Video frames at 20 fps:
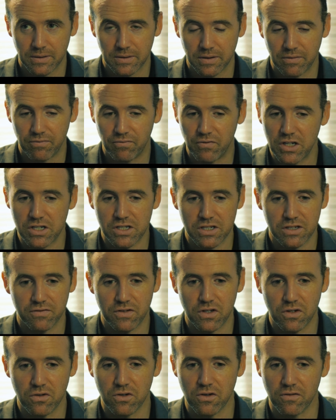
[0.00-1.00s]
A vision of
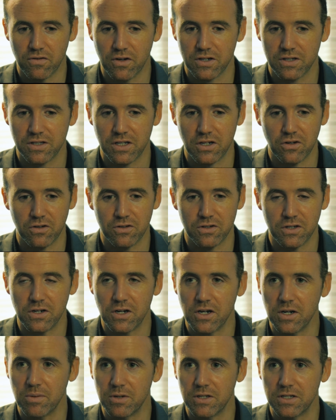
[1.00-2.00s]
the universe that
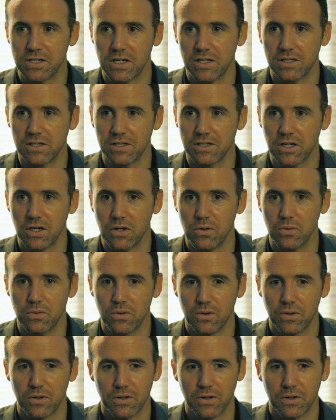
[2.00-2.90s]
undeniably tells us how